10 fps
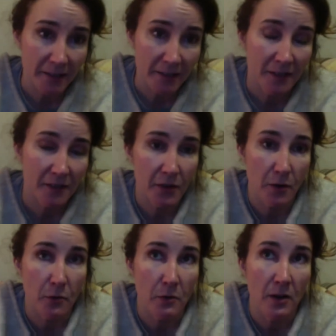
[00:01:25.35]

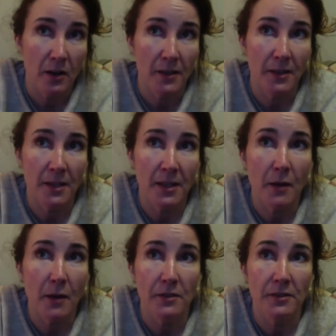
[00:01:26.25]
So I think that
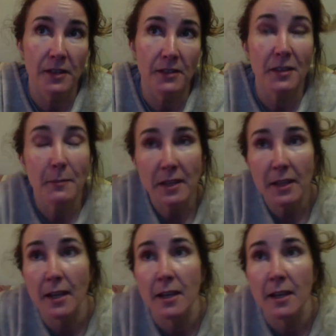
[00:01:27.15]
was that's something that